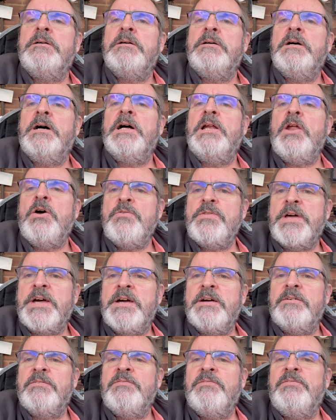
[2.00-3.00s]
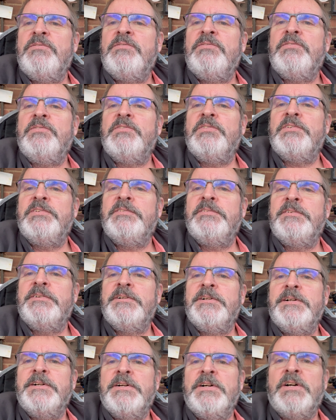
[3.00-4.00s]
Hello there.
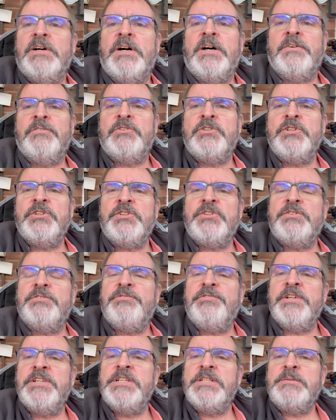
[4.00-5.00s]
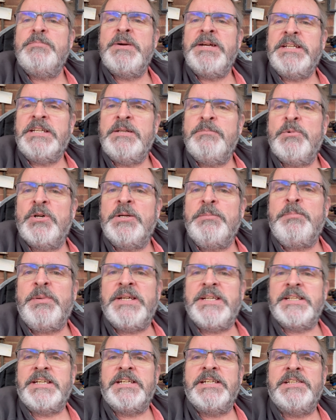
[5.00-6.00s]
I've just finished making my
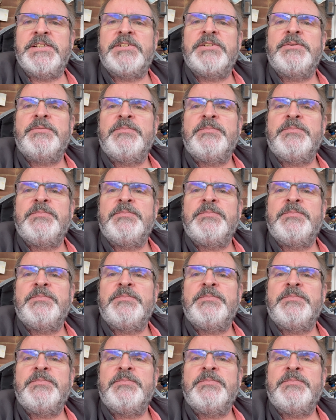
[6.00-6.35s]
beer kit.